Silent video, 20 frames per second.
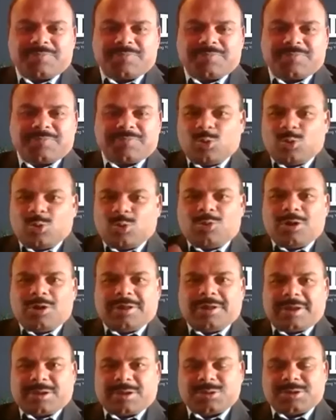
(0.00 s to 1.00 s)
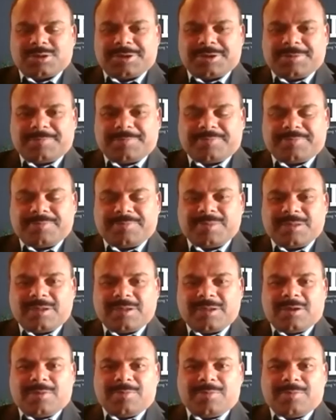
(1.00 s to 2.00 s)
the whole world actually, uh,